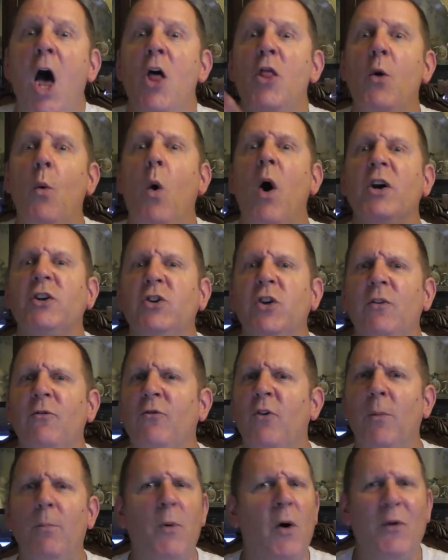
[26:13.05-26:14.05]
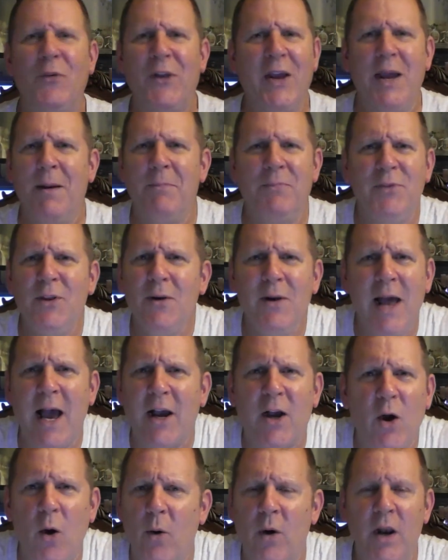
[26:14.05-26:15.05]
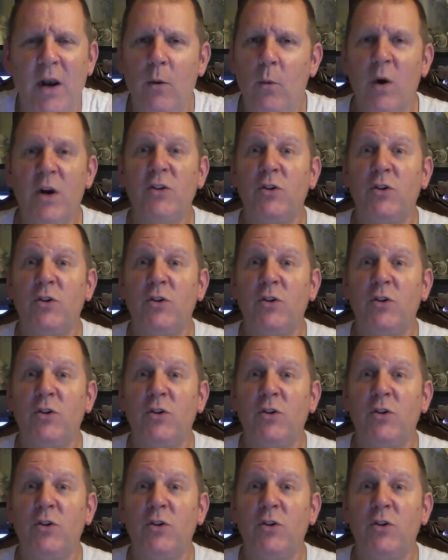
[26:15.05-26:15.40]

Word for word: The Washington football team, they're not going anywhere.